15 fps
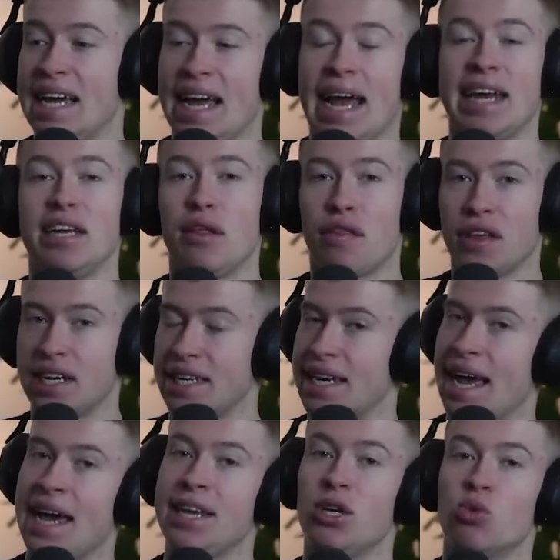Anything in
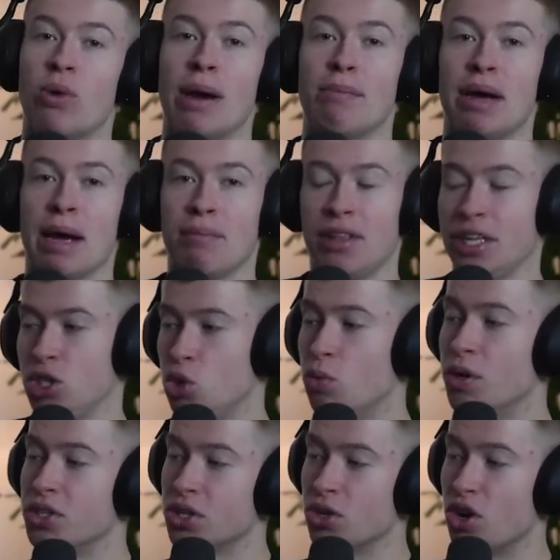any web app that you
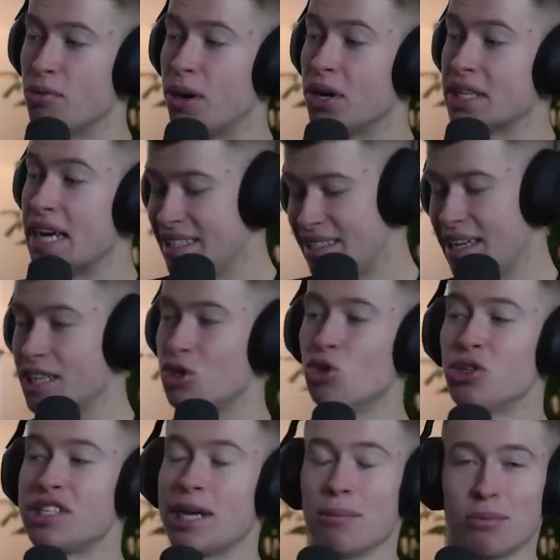want to know about, it's a
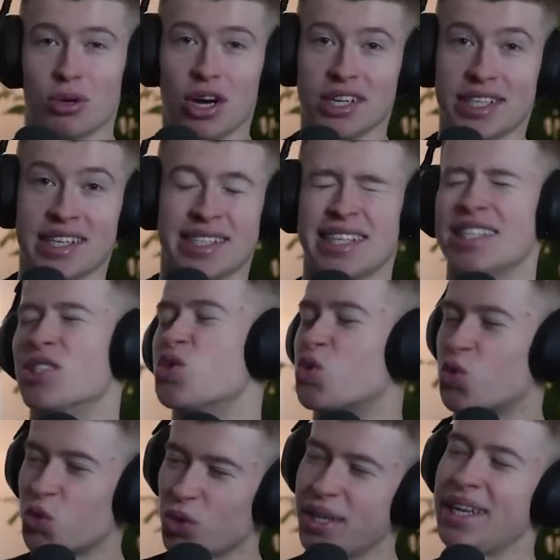two-step process. It's
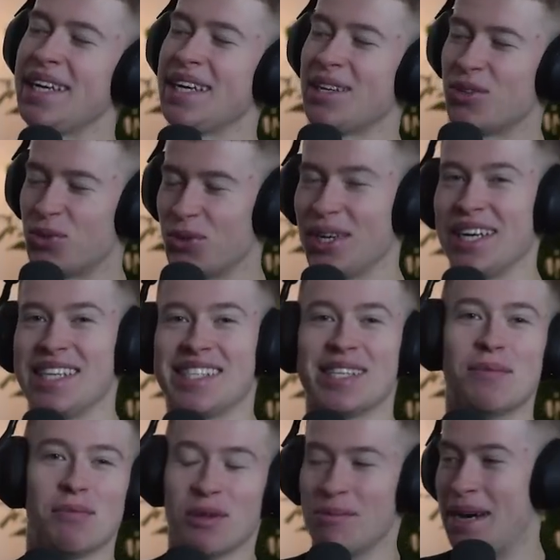really, really
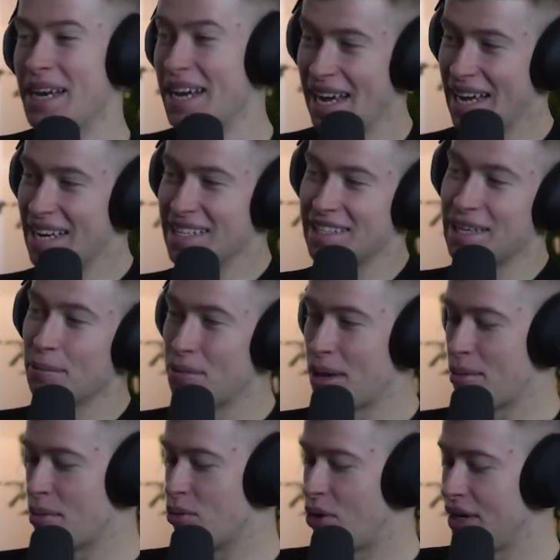simple, man. Step
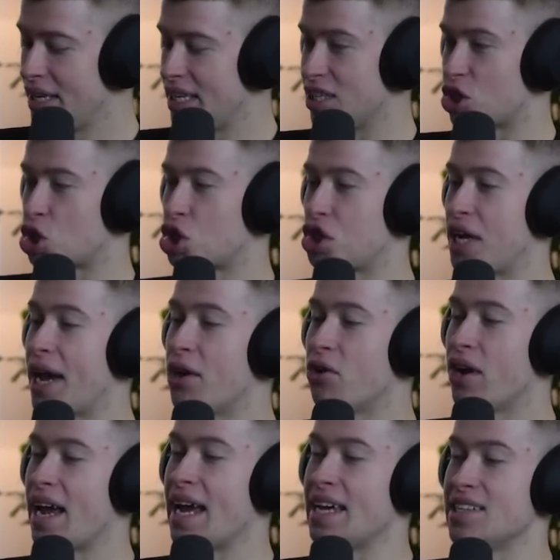number one is
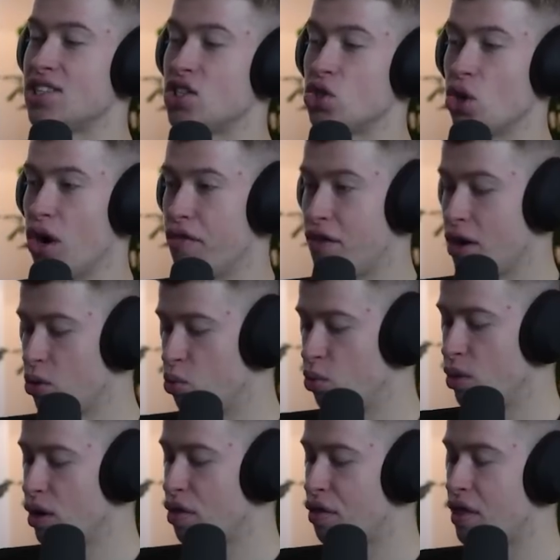share a server
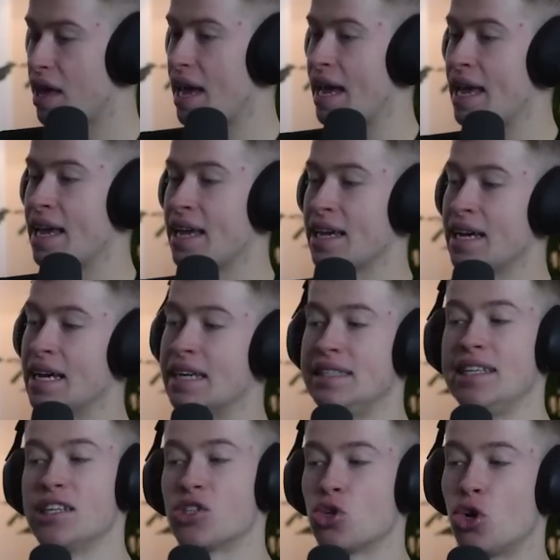with a
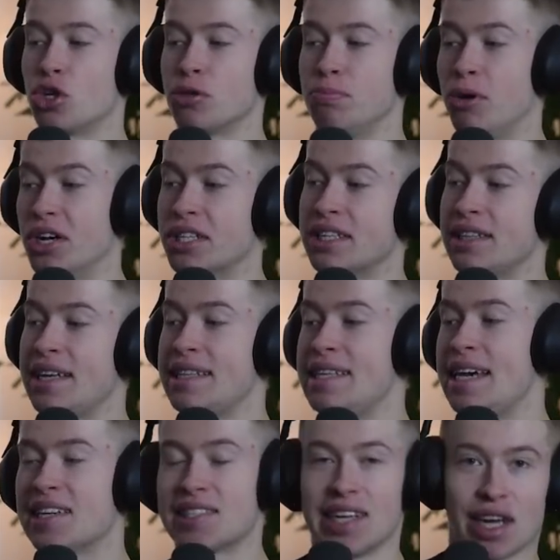Discord bot. That
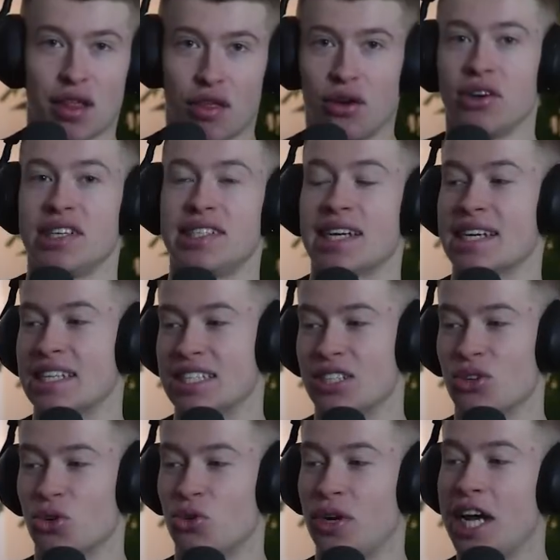takes like thirty seconds
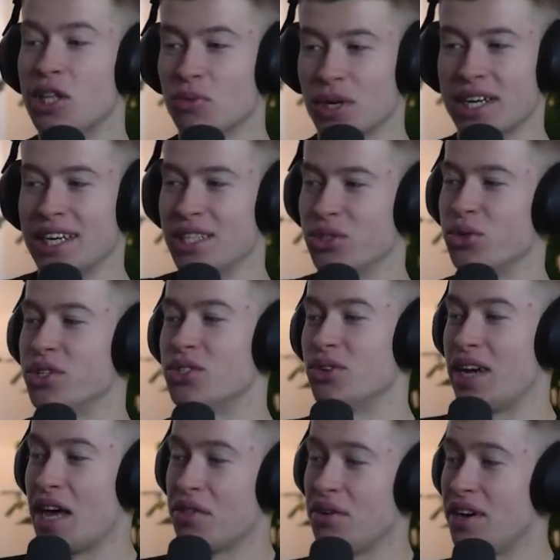to create. We're gonna do it
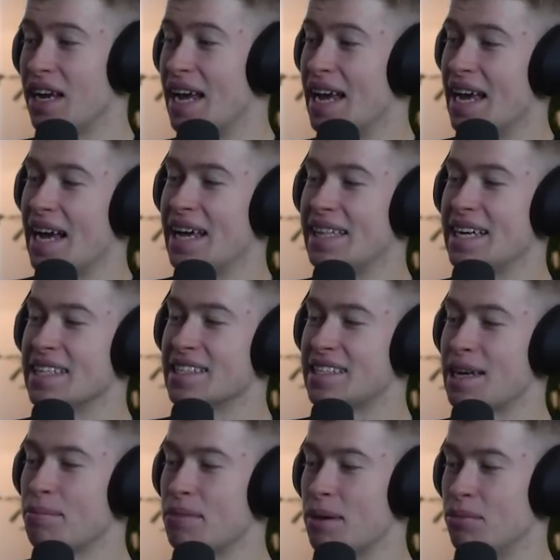together. And then
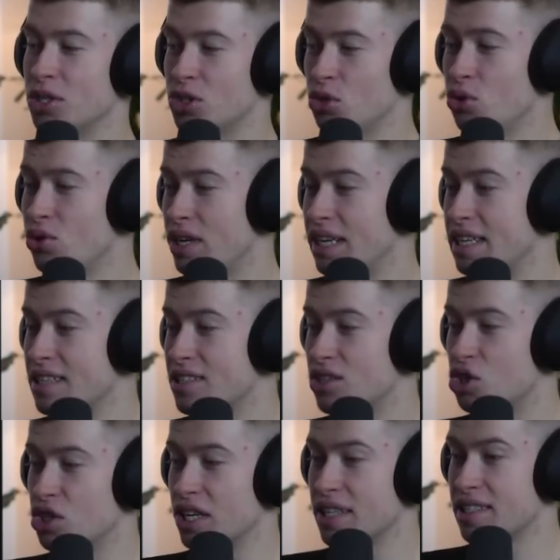step number two is
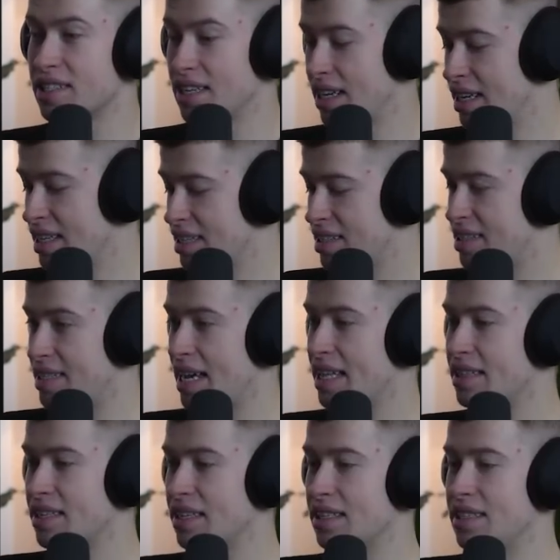just
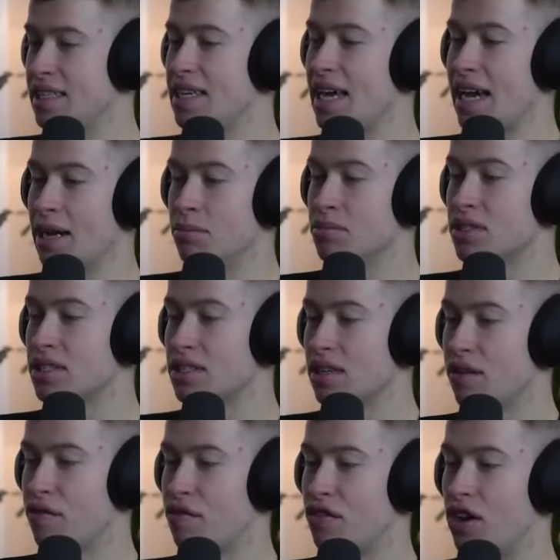send D Ms
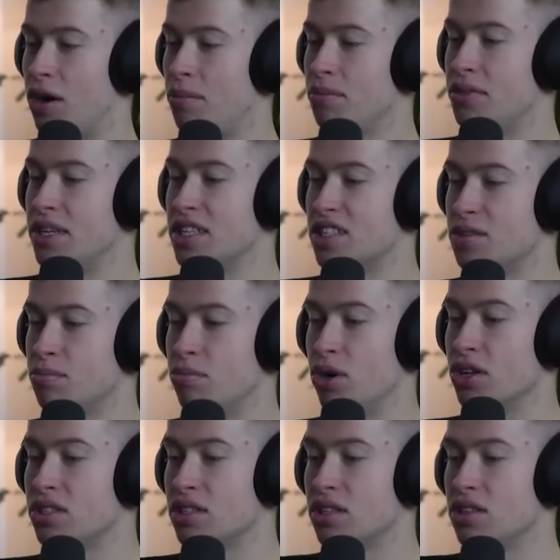from this
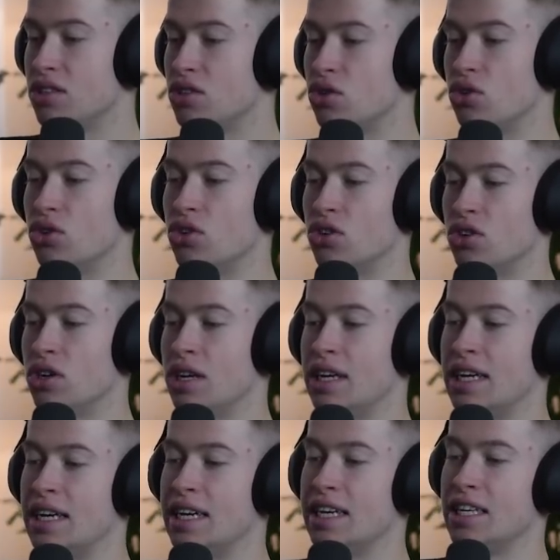bot to
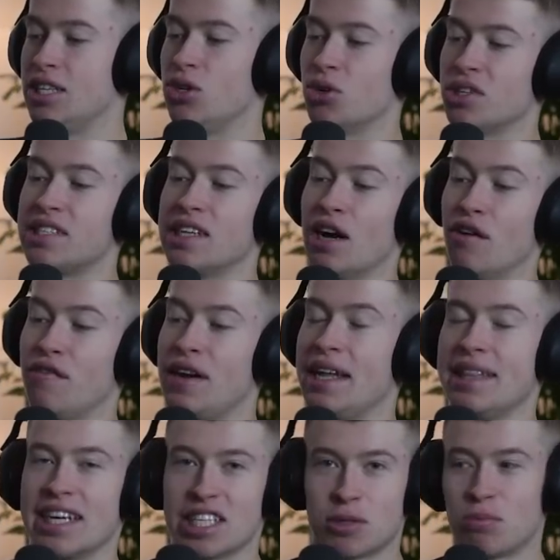yourself.
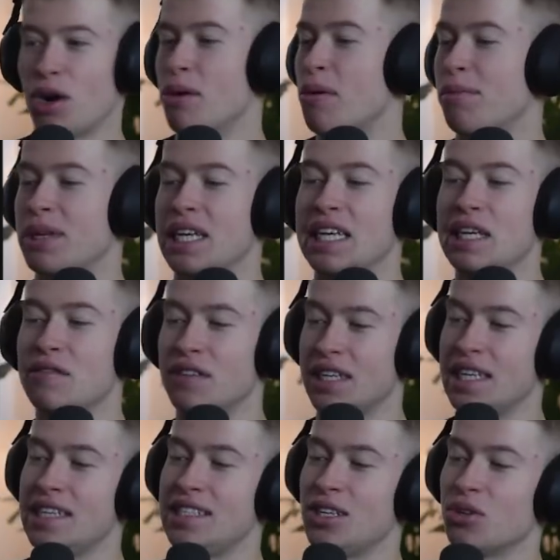And that's probably even
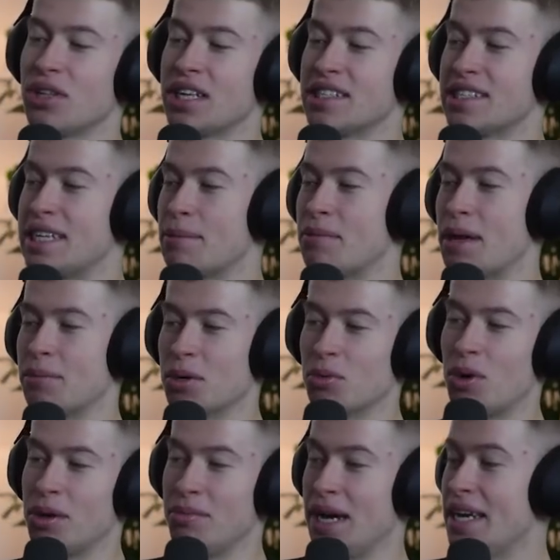easier than step number
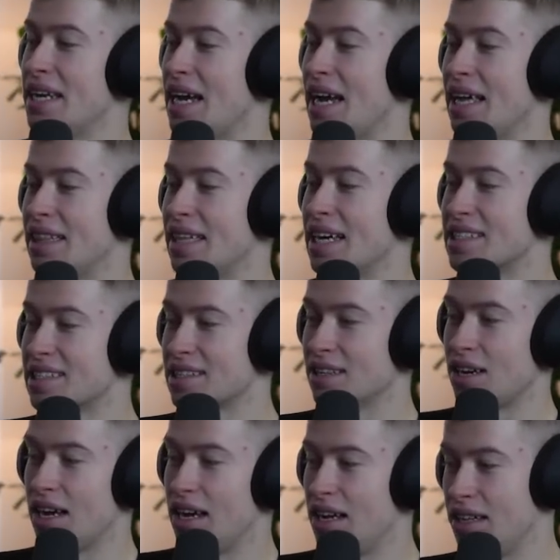one, man. And that's
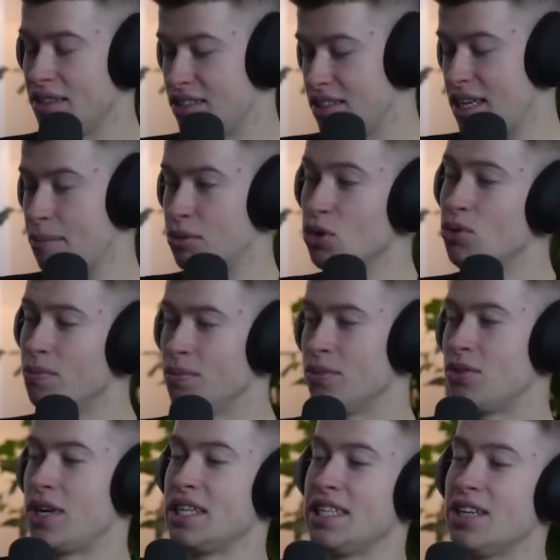uh, step two
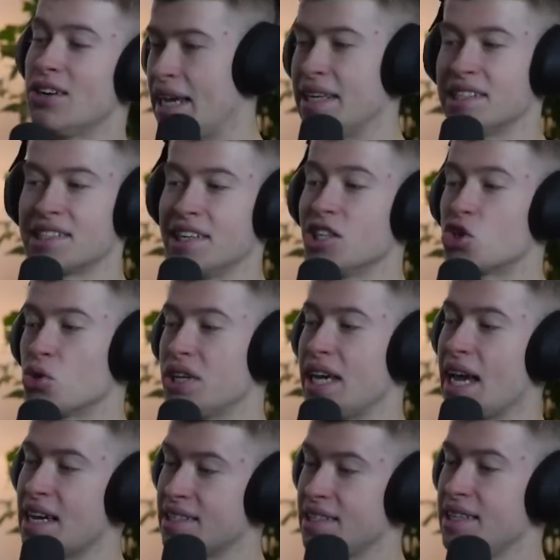right here. And it's
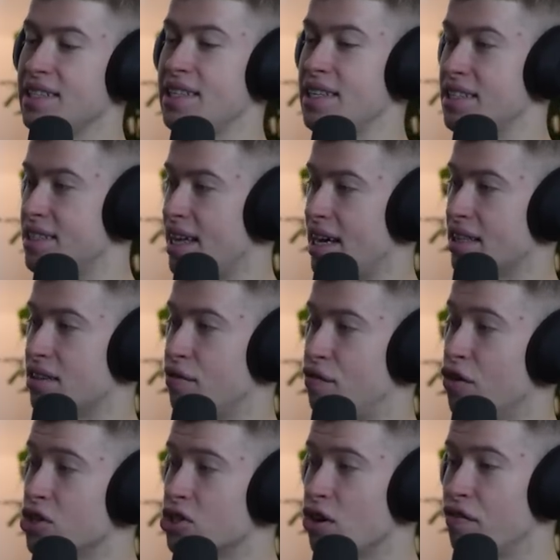literally as easy as that.
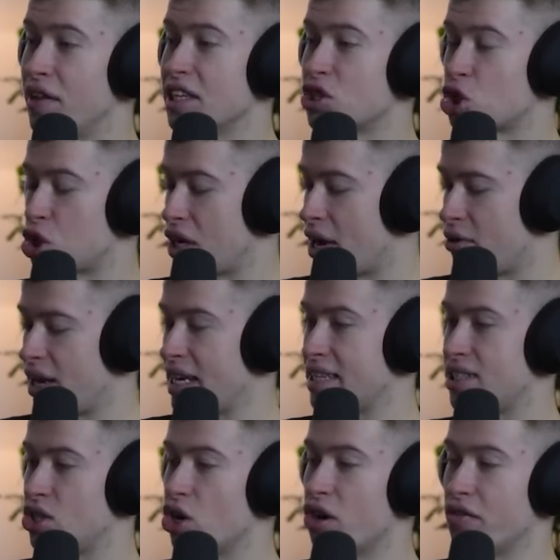First off, let's share a
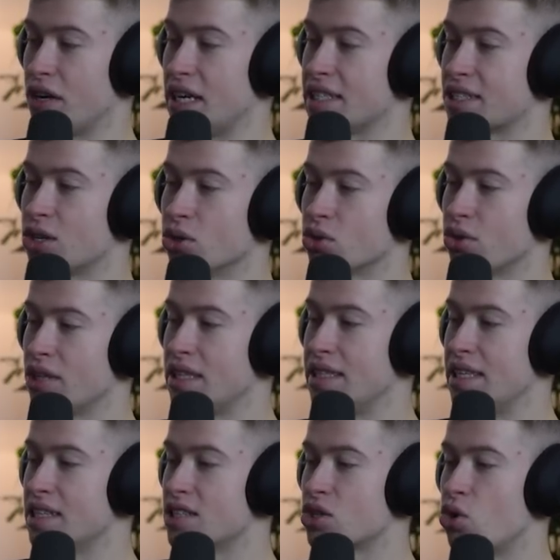server. Let's go to the
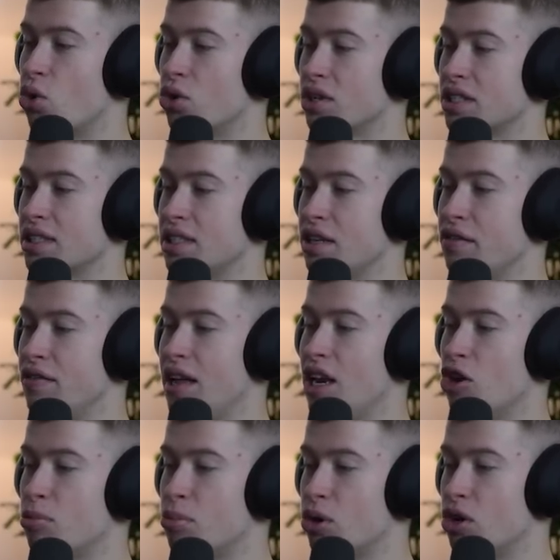Discord
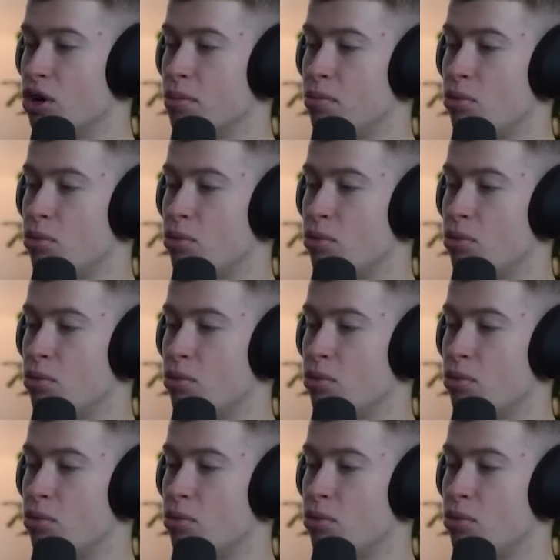developer